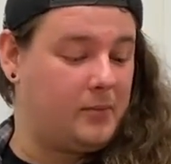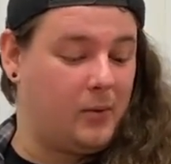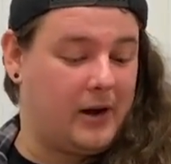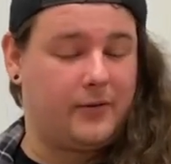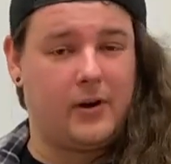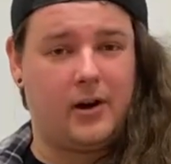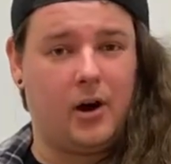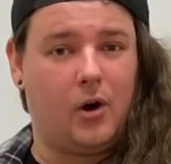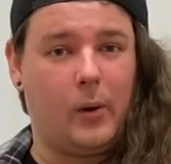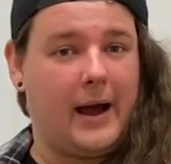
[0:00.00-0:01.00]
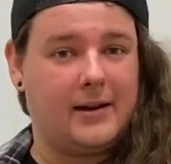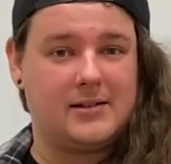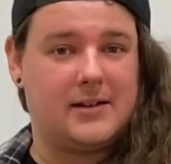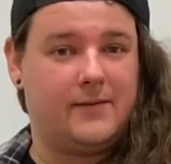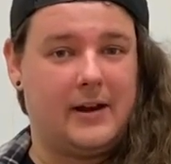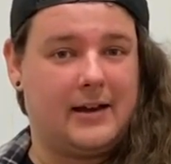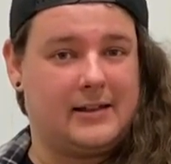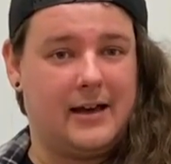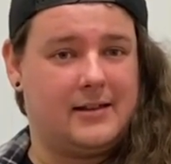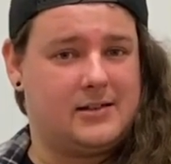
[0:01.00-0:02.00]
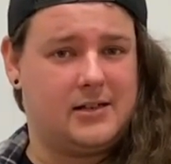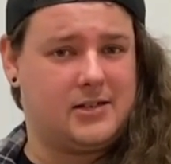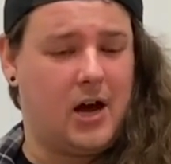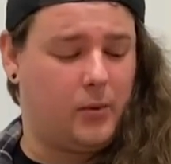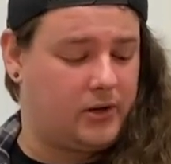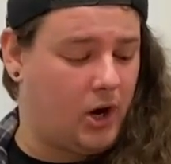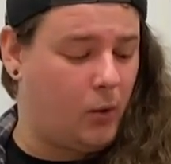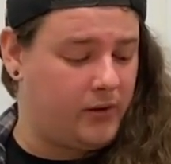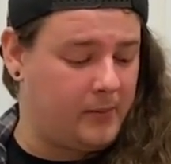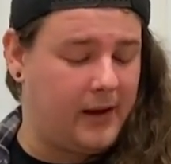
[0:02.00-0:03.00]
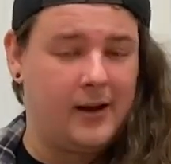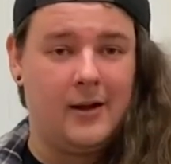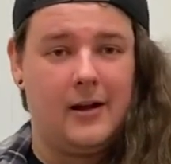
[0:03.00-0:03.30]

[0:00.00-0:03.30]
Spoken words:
Whenever I go away and stuff like that, this guitar would go with me.